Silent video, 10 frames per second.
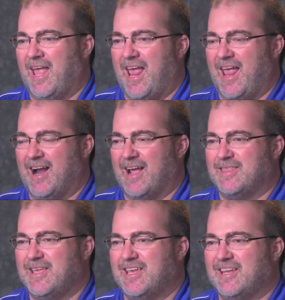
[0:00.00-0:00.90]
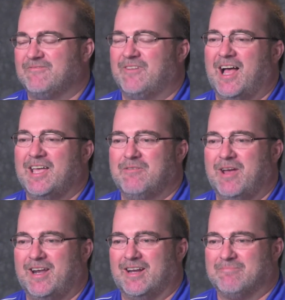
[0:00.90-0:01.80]
And I think in
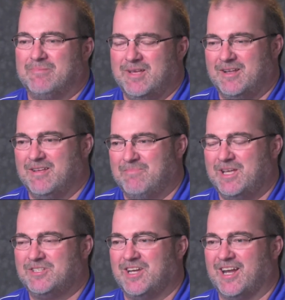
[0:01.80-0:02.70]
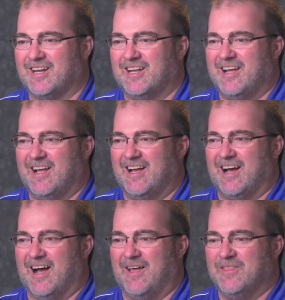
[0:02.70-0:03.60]
evaluating pitching,
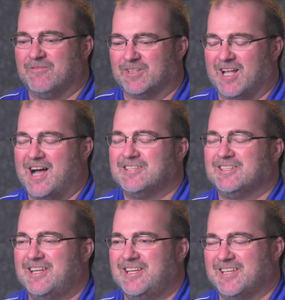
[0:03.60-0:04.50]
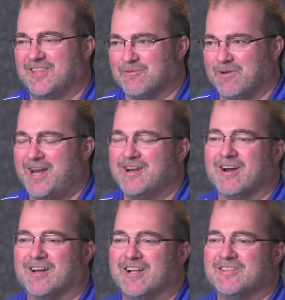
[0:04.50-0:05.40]
the velocities and the radar
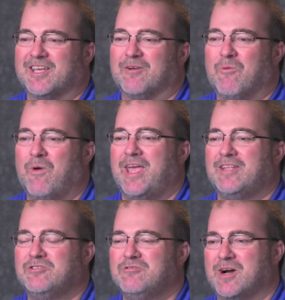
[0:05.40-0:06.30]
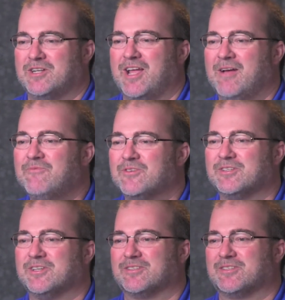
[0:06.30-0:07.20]
guns get way too much
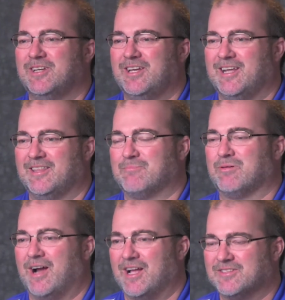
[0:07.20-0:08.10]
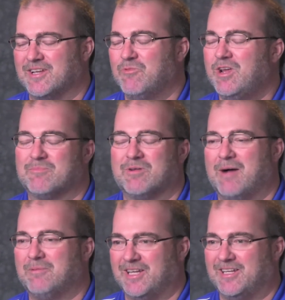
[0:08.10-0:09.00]
emphasis in the press, and we are
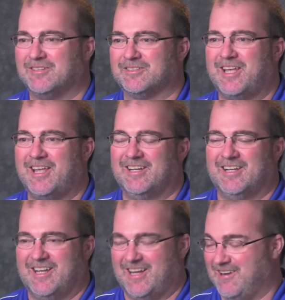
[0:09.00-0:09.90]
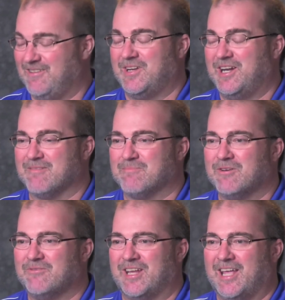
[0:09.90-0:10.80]
probably guilty, you even hear at
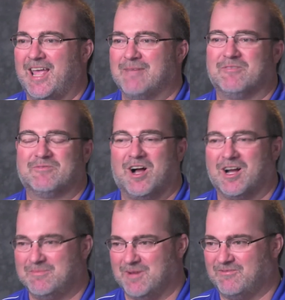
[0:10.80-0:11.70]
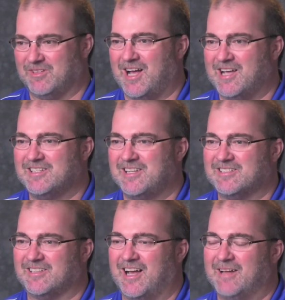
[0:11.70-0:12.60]
Perfect Game, of talking about velocities
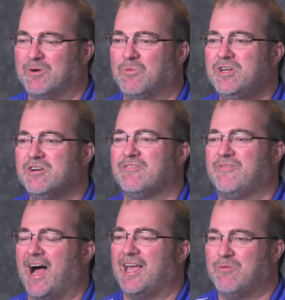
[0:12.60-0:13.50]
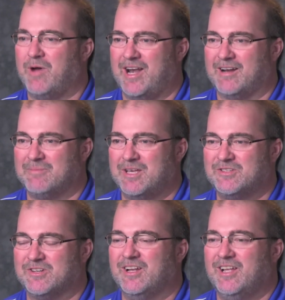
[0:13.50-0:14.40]
a lot. But when you're evaluating a
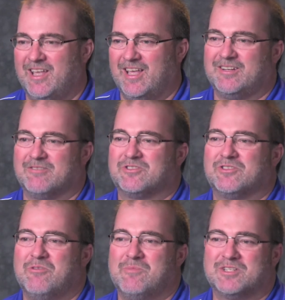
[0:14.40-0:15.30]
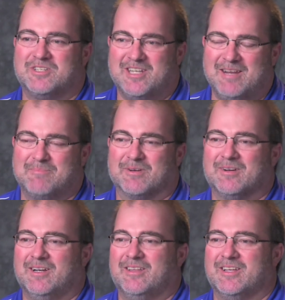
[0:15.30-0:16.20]
pitcher, it goes so much deeper
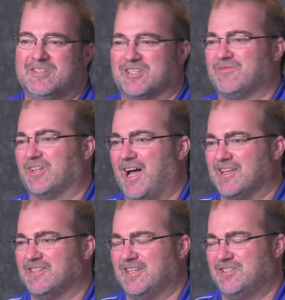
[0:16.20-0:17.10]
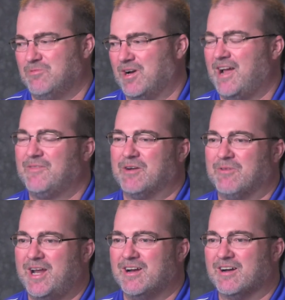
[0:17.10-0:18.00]
than just velocities. You want to have that
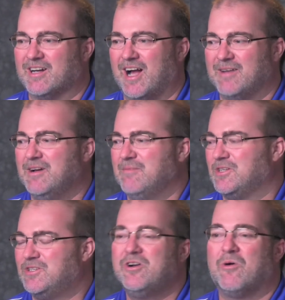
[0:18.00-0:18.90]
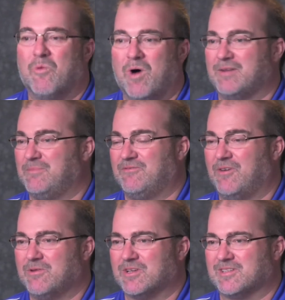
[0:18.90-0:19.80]
radar gun, but you don't want to be
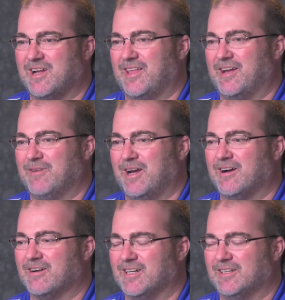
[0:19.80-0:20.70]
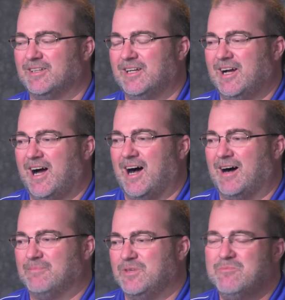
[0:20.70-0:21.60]
focused on that radar gun.
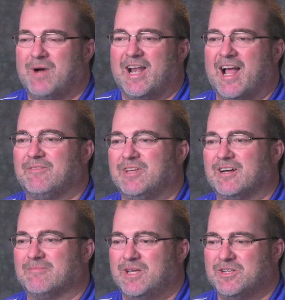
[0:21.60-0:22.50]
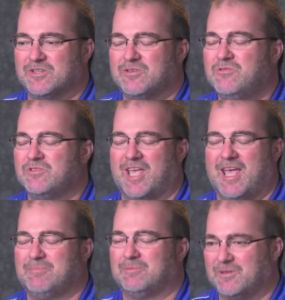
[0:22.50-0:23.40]
You might have a young pitcher who is
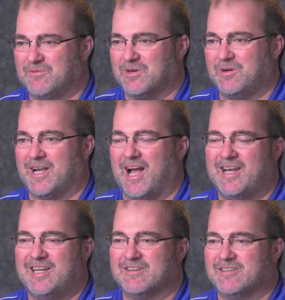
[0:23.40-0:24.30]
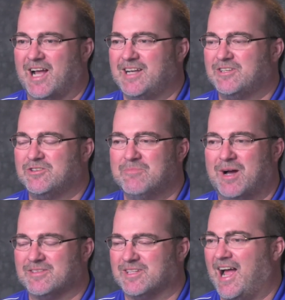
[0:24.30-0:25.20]
capable of throwing 90 or 92
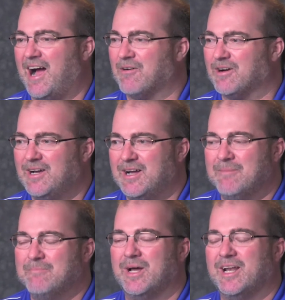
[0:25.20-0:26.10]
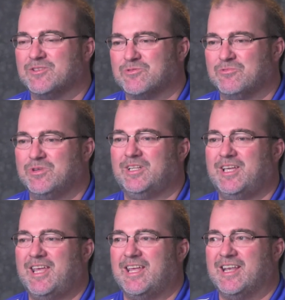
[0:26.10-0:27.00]
miles an hour, but is
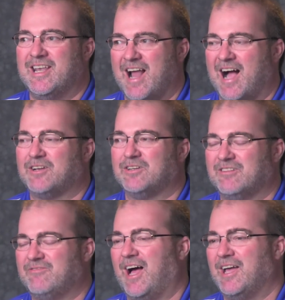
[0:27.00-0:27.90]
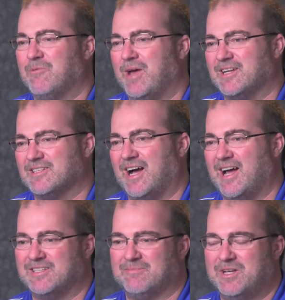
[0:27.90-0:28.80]
really not going to evaluate as high
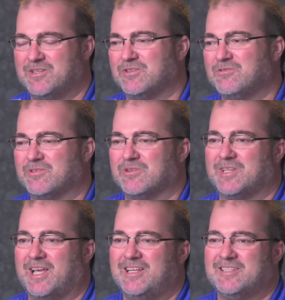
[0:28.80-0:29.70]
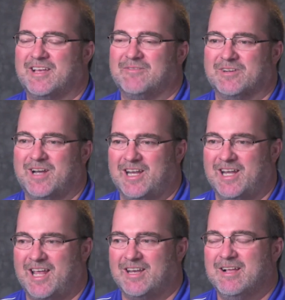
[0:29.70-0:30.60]
as a pitcher who throws 87 or
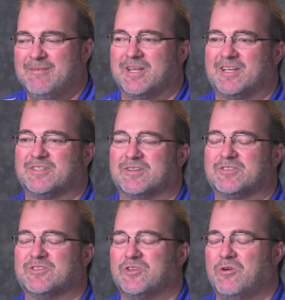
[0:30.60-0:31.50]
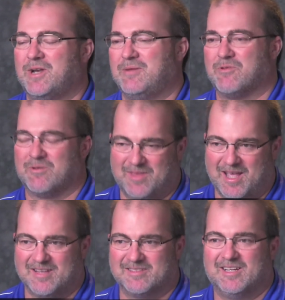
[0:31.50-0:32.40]
88, because there are so many more
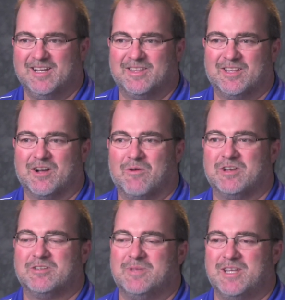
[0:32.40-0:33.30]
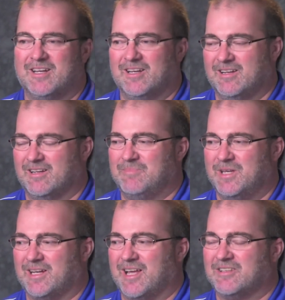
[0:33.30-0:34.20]
things that go into
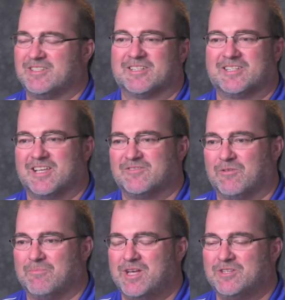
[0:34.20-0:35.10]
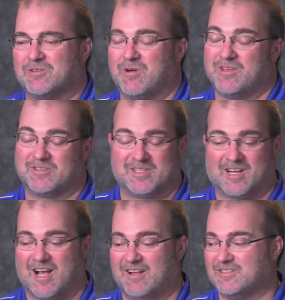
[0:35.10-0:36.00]
being a successful pitcher, whether it's at the
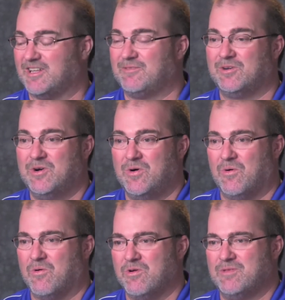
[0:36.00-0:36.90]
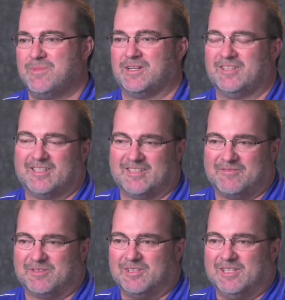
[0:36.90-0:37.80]
college level or the big league
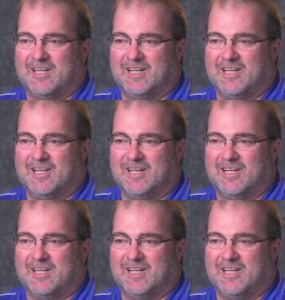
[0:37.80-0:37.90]
level.